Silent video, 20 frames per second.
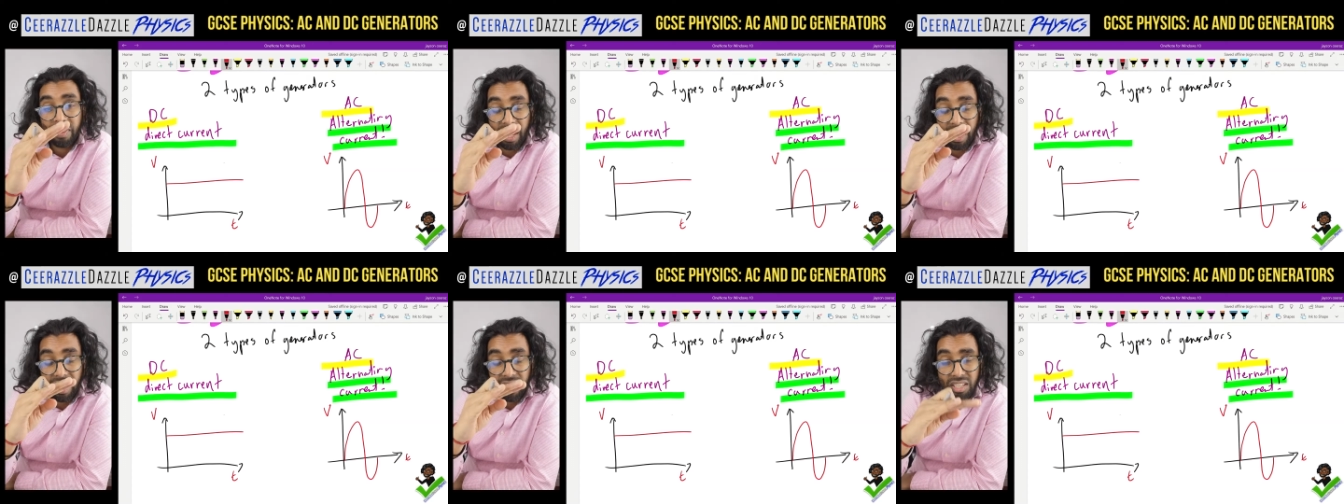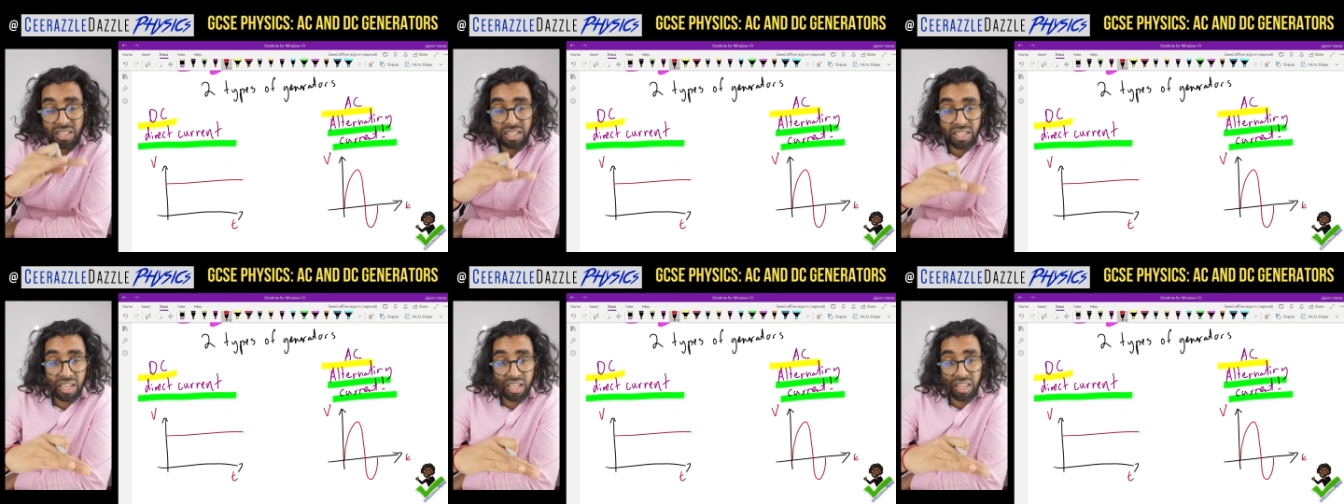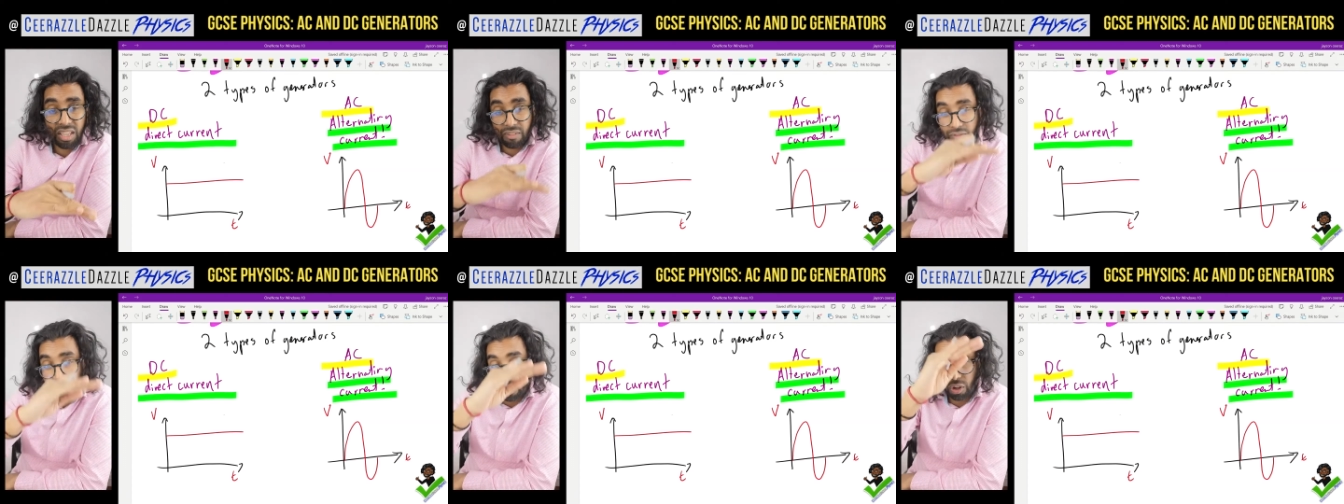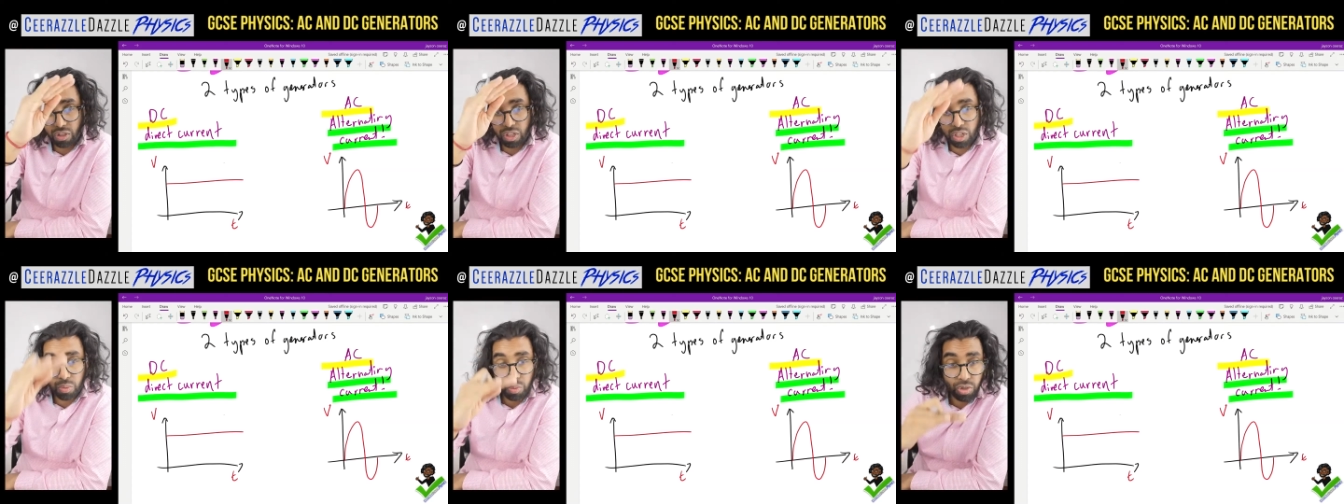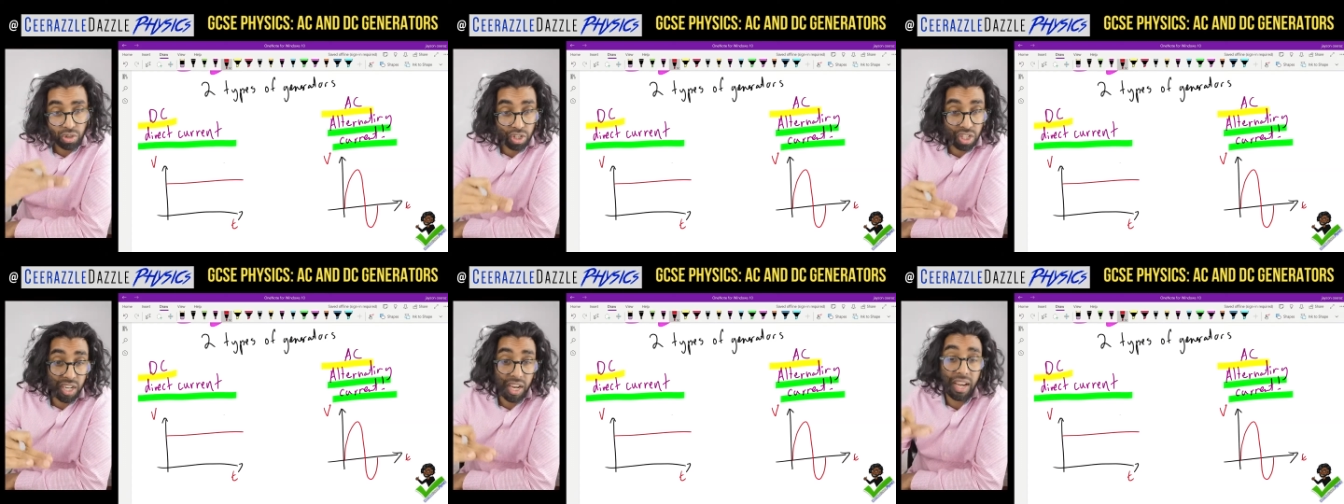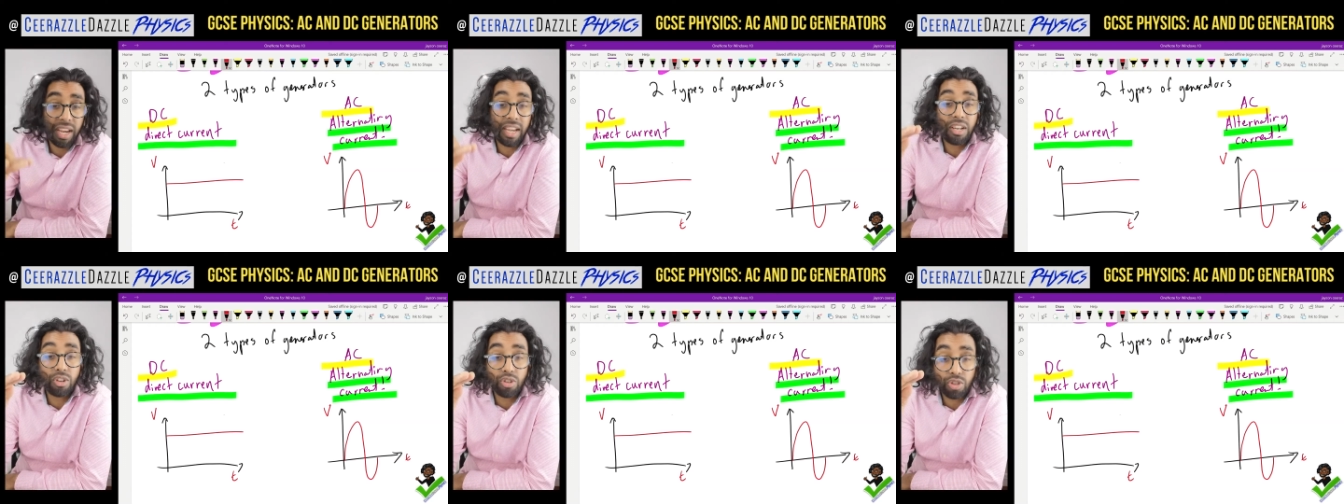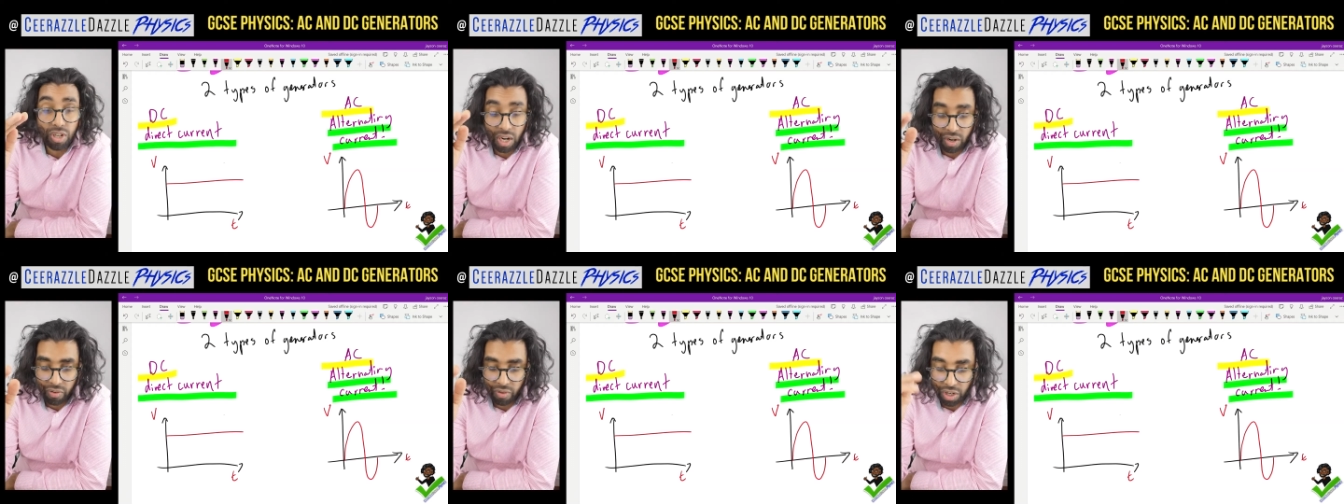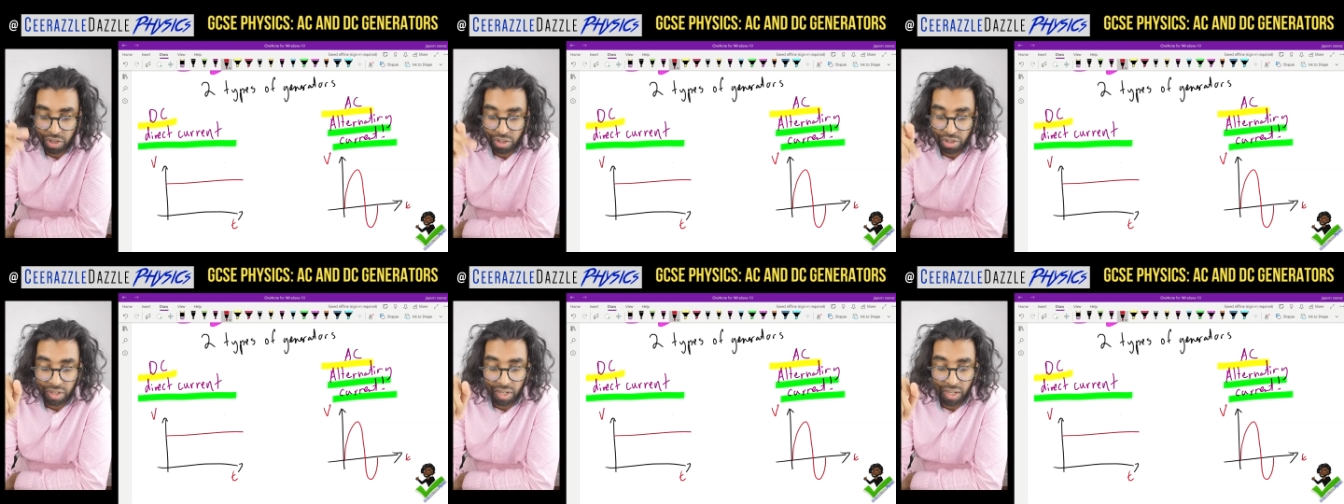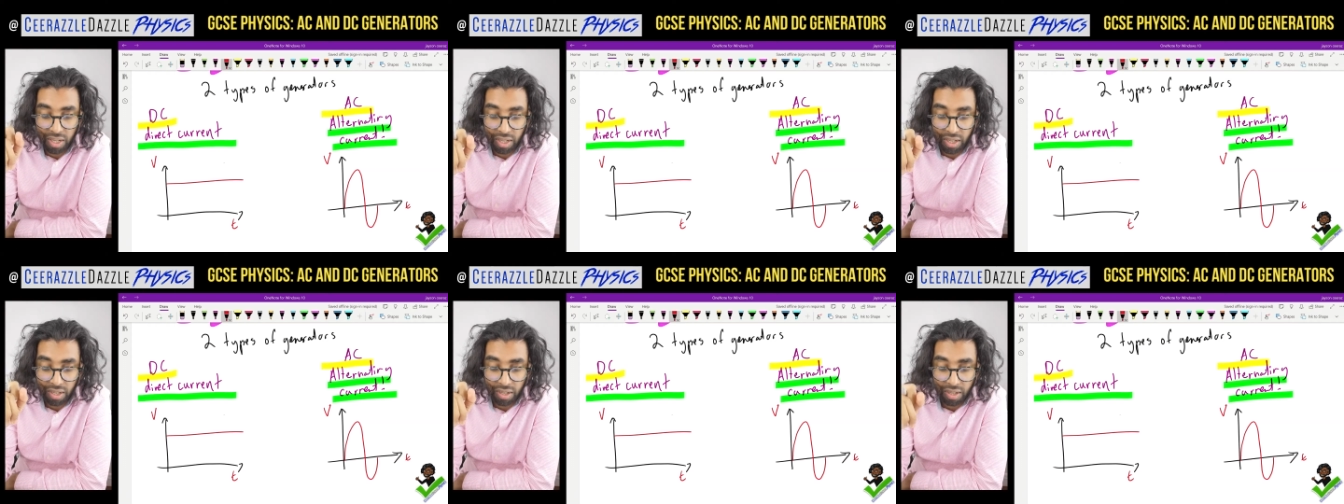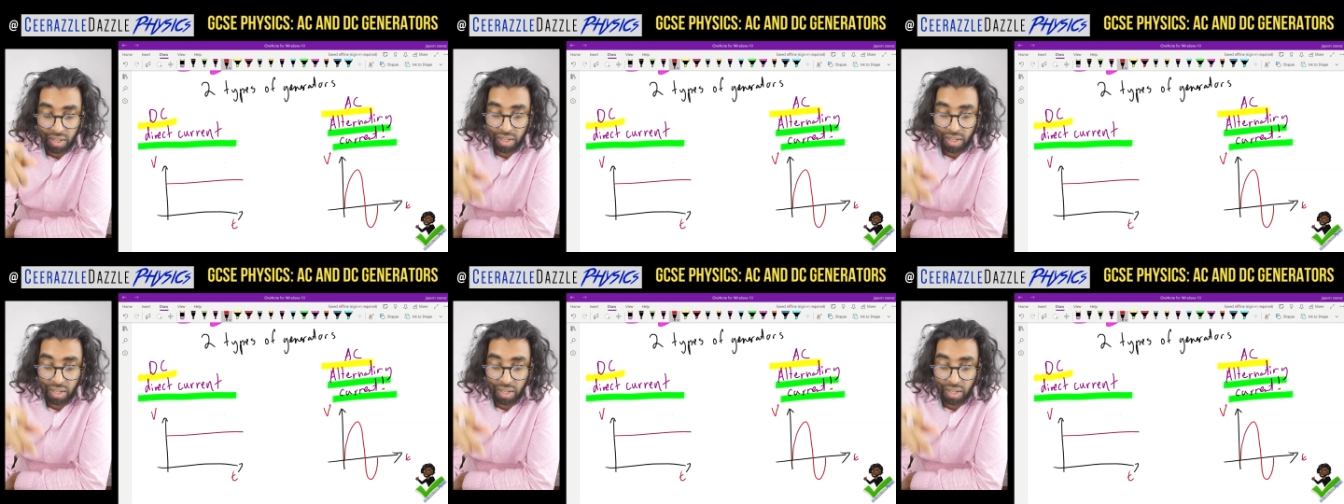AC, the voltage will change direction here.